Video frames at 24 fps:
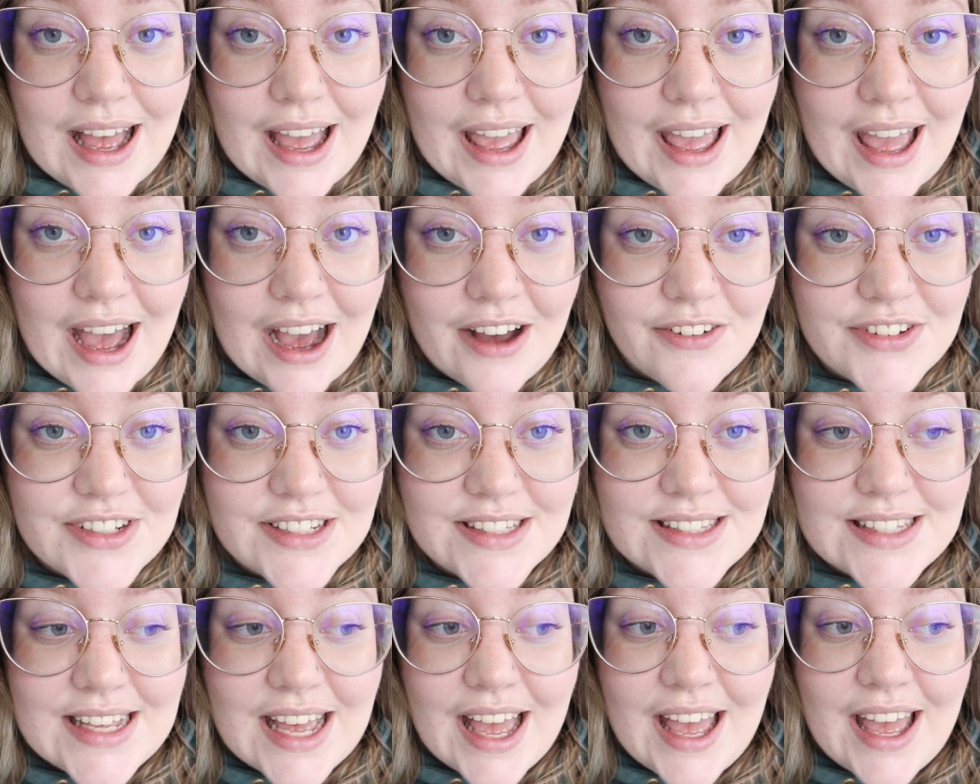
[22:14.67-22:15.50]
I have to
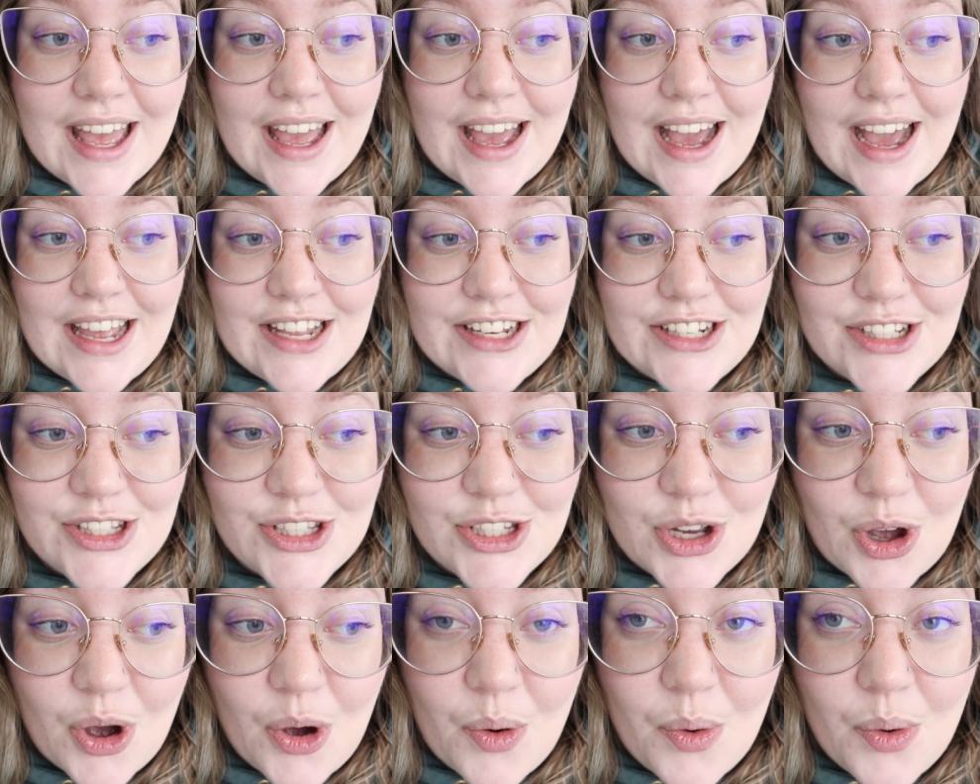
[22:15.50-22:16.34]
say, I
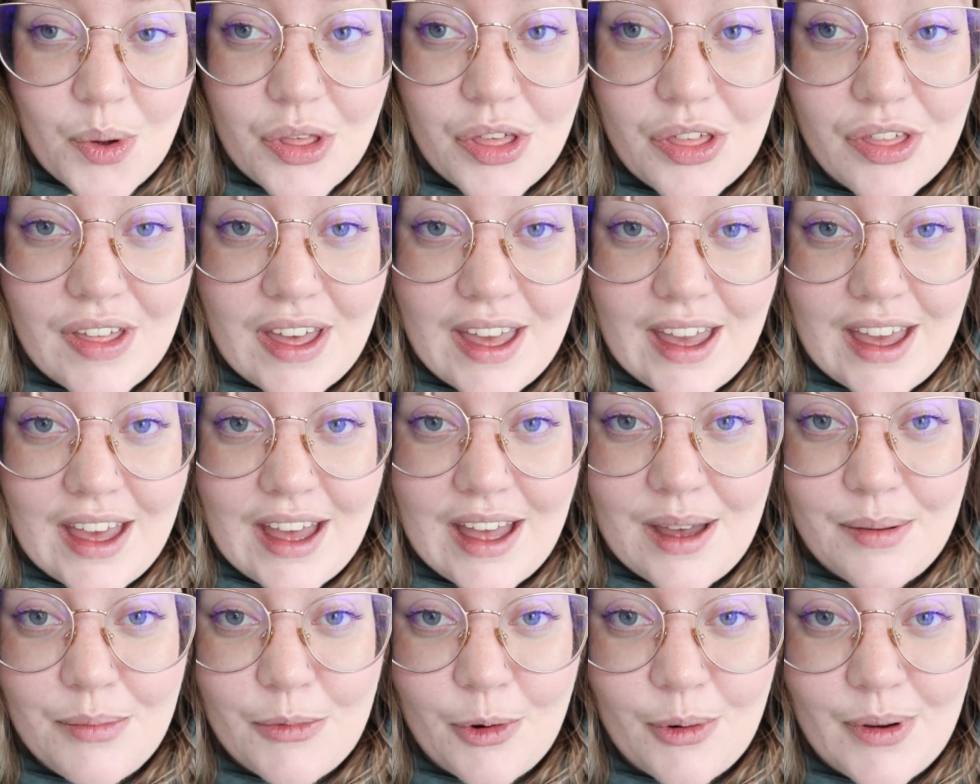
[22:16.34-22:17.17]
don't think
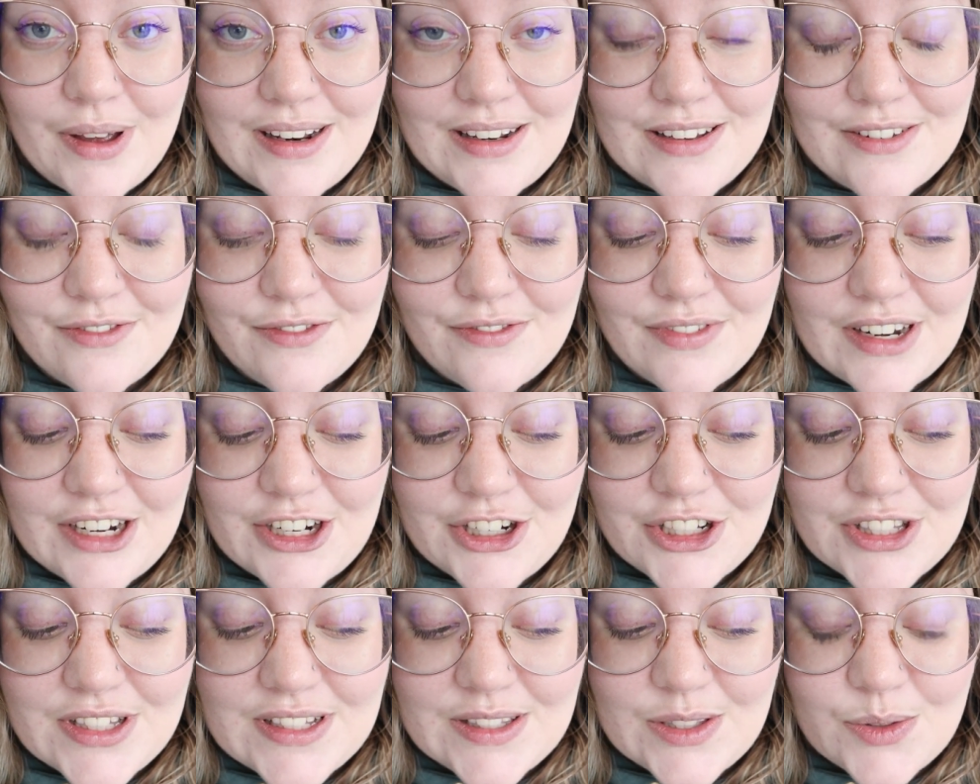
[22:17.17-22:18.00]
I'm going to
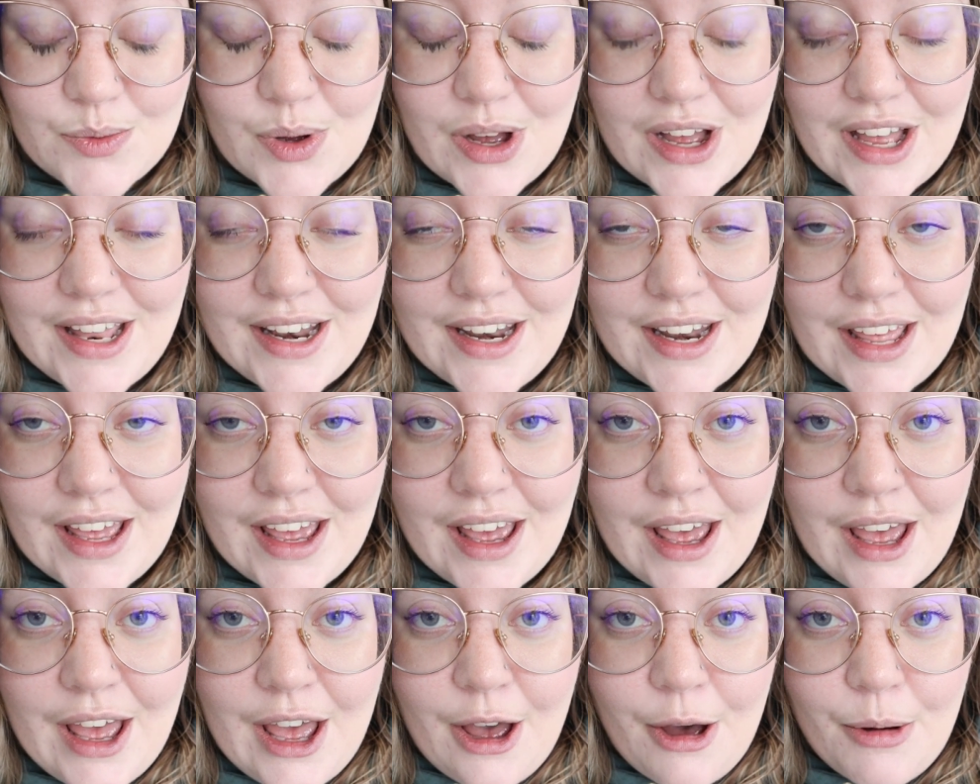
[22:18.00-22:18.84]
finish this one
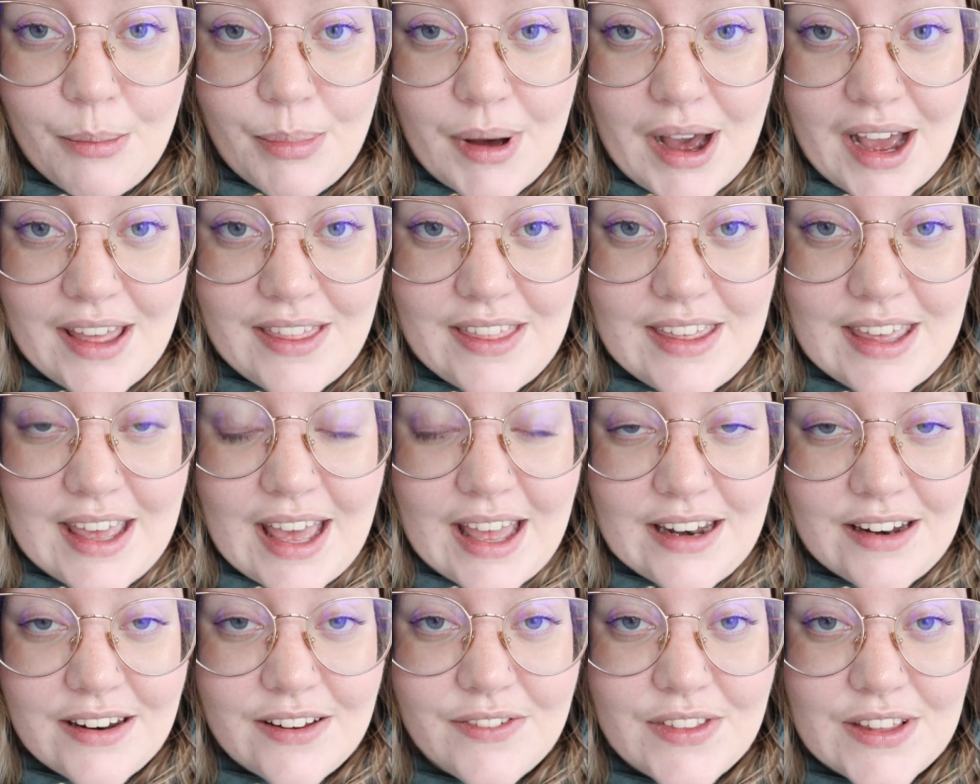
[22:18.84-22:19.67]
by the
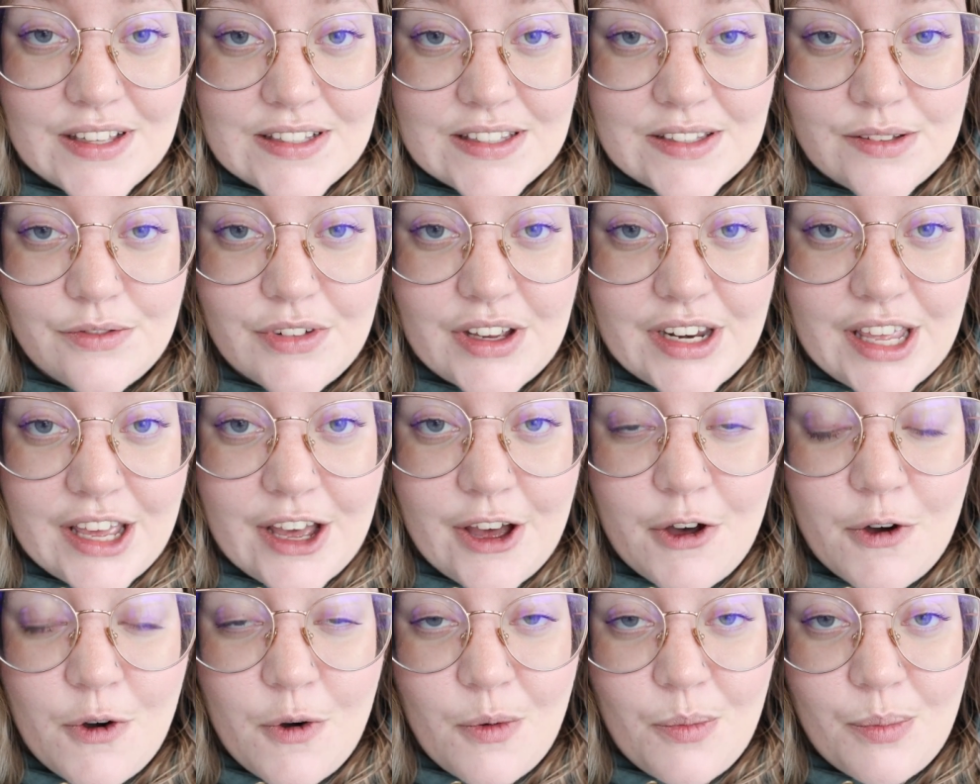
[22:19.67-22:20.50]
end of this
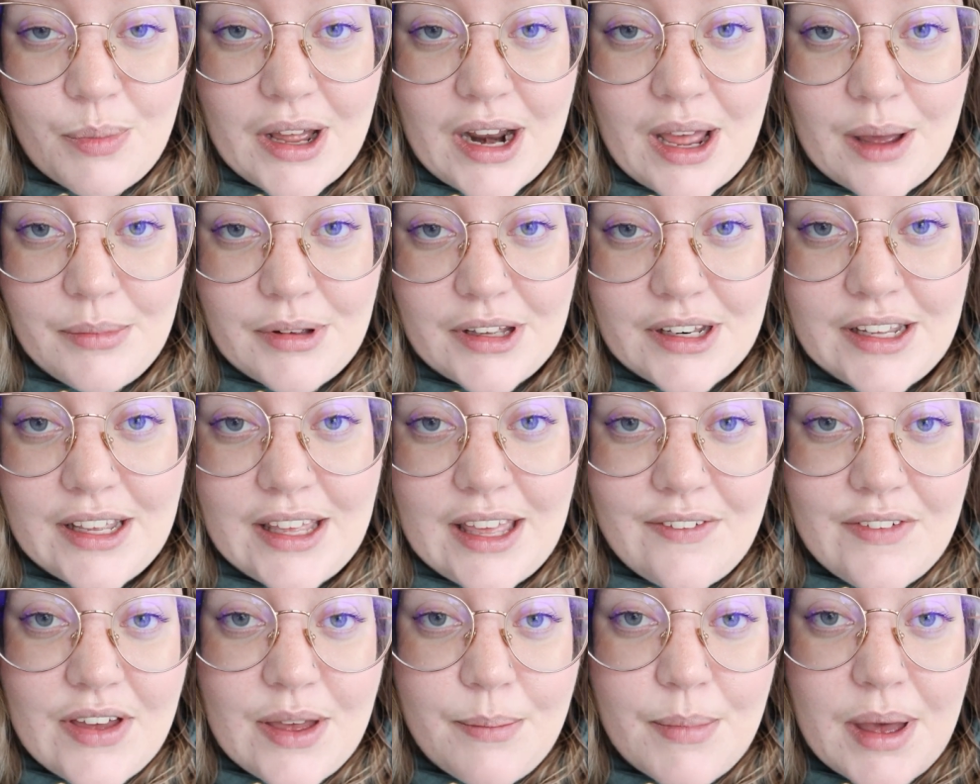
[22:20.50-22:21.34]
video, but I'm gonna
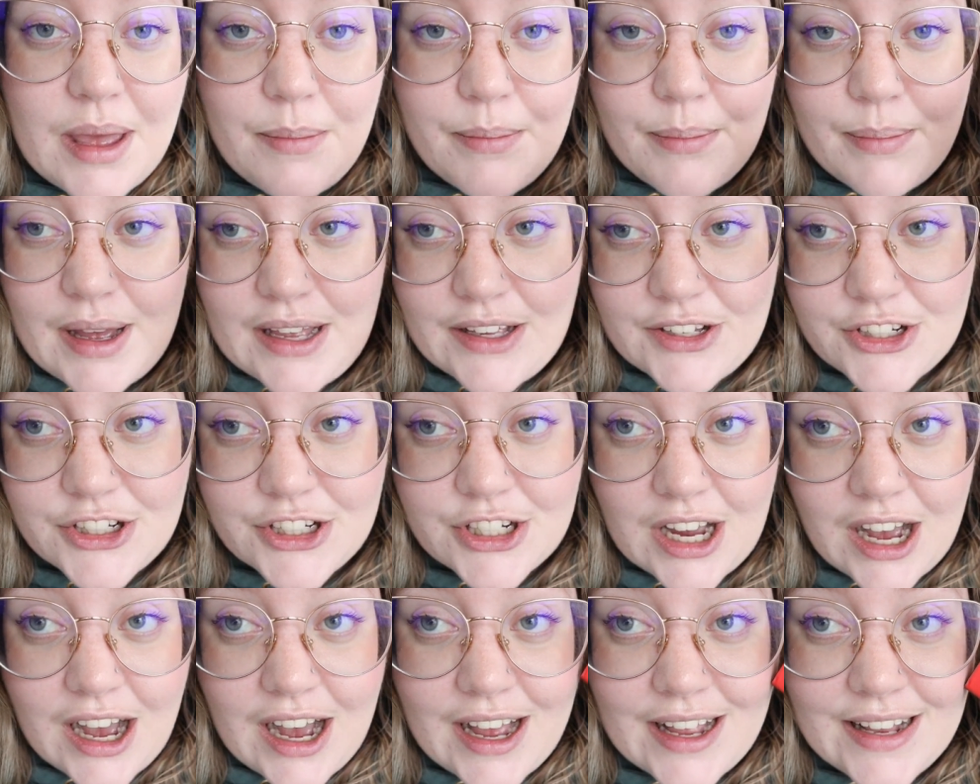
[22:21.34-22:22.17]
give it my best
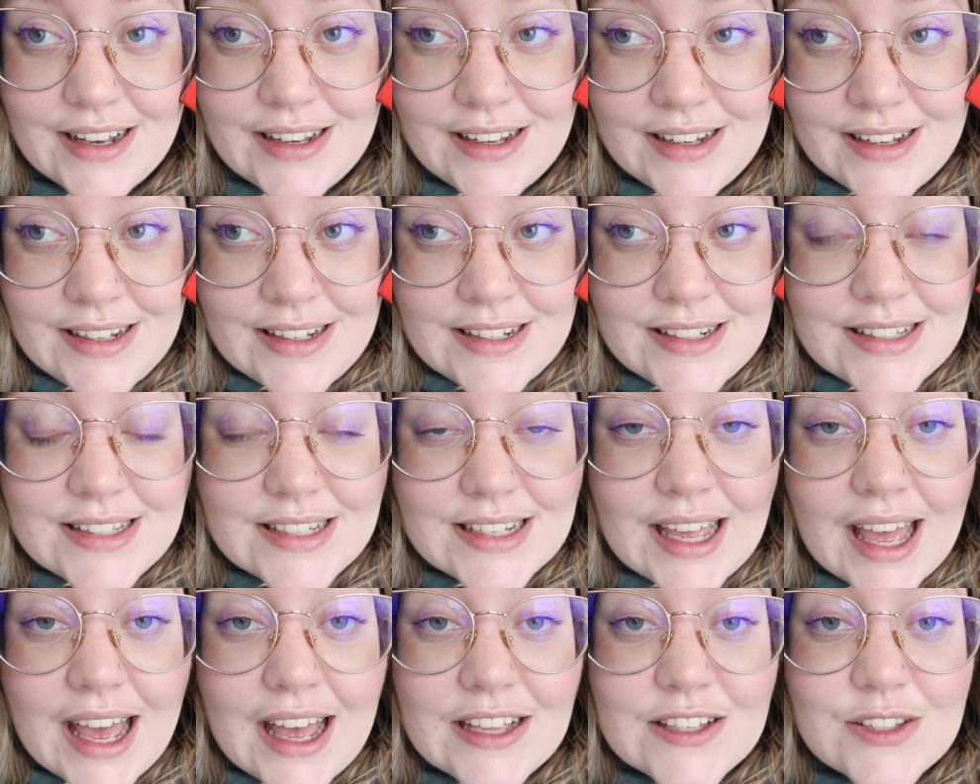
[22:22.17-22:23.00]
shot
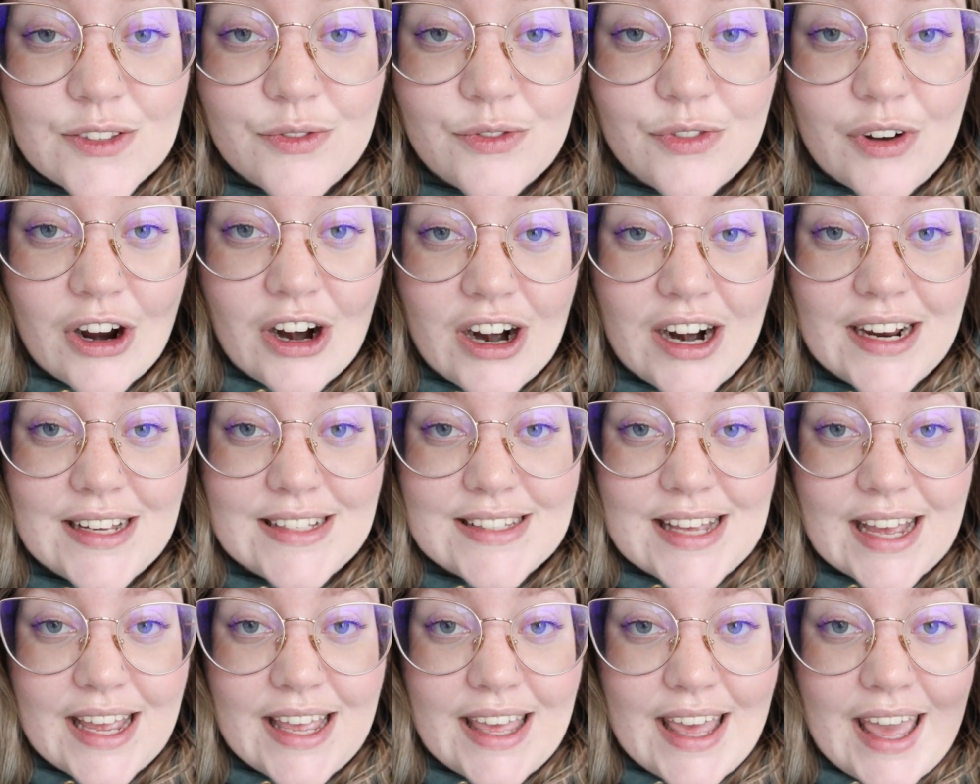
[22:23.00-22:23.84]
to get as far
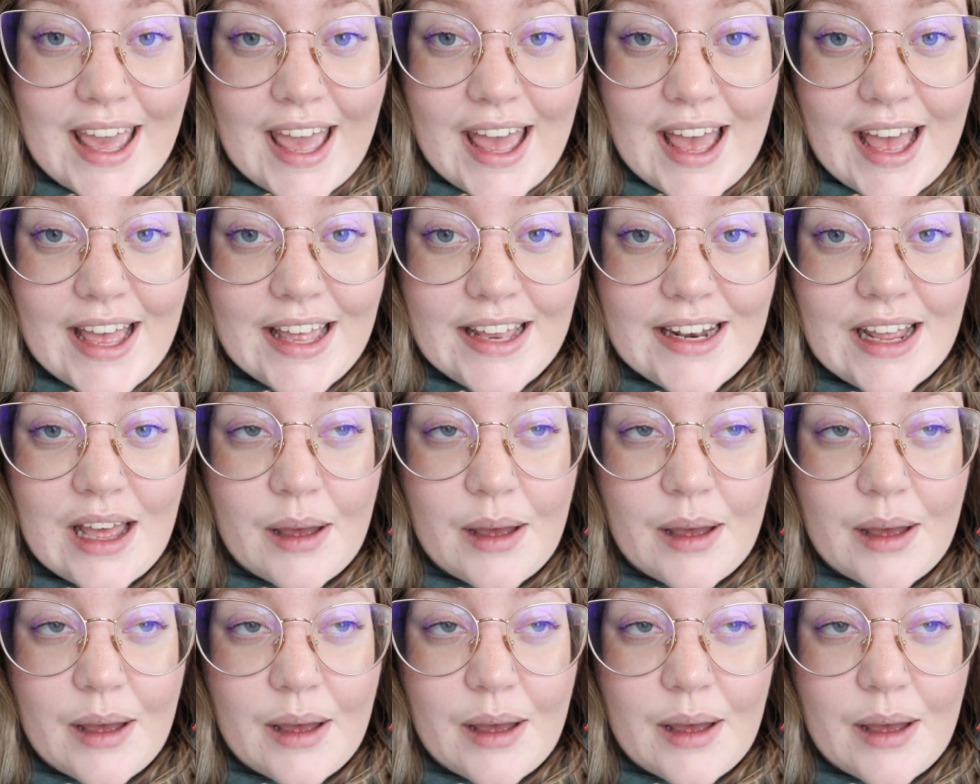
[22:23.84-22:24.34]
as I can.